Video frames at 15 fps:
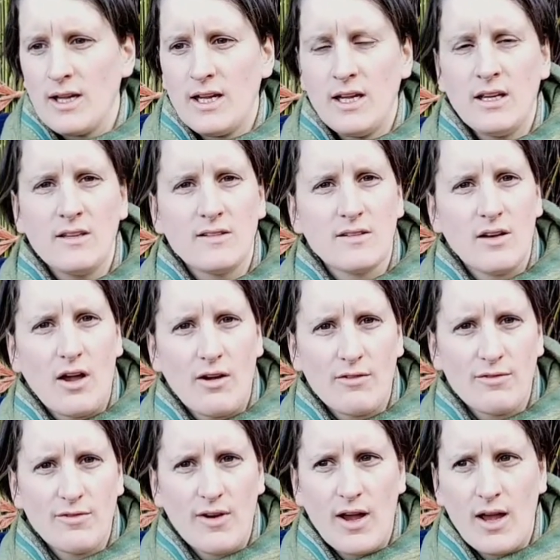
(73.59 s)
ease of
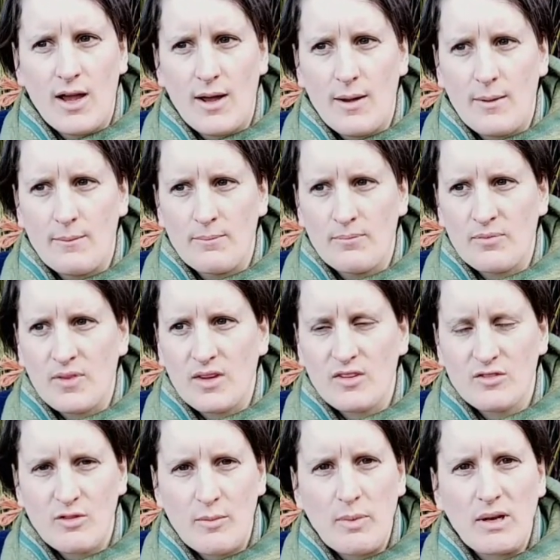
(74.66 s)
um,
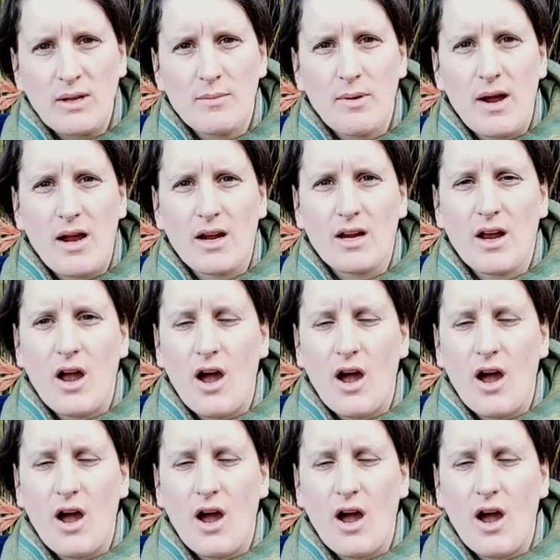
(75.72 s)
stripping the bark